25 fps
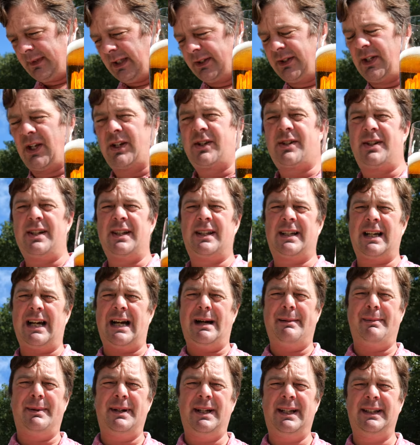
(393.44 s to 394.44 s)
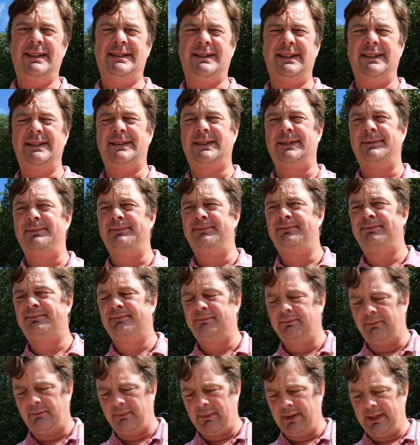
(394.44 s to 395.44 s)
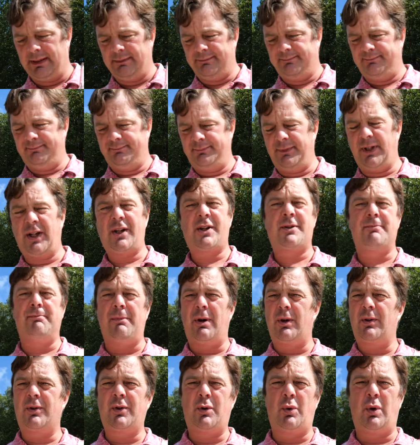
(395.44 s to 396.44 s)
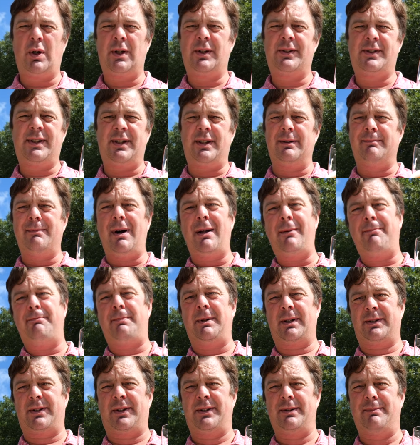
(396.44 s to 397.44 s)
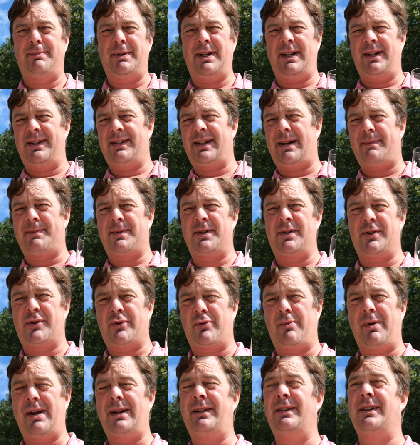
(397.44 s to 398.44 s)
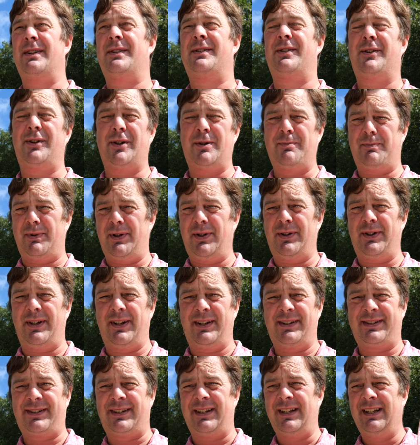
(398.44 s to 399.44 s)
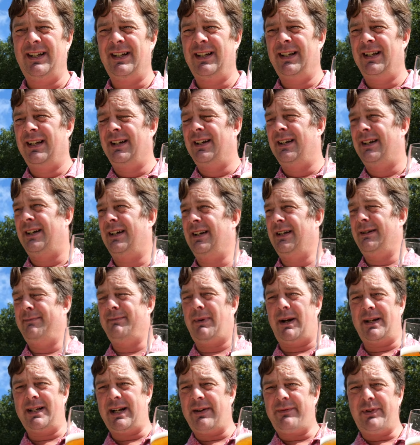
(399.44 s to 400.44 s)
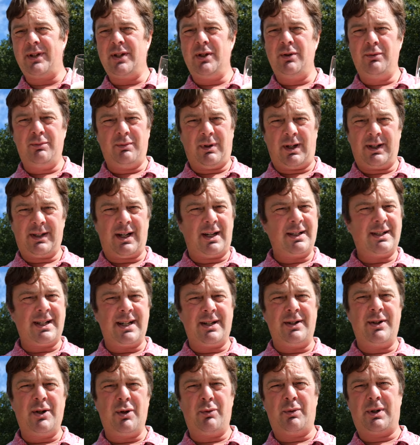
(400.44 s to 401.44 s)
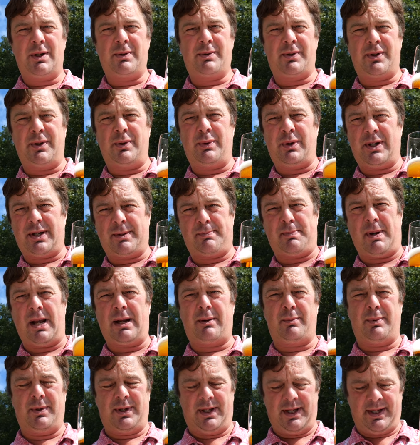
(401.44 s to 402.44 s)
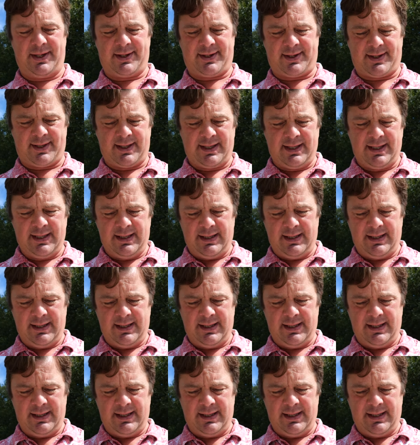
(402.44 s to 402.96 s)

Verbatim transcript: Nicely carbonated. Nice malt quality. The malt build on the beer is absolutely tremendous, I've got to be honest. I never knew, I didn't know what I was going to expect with this.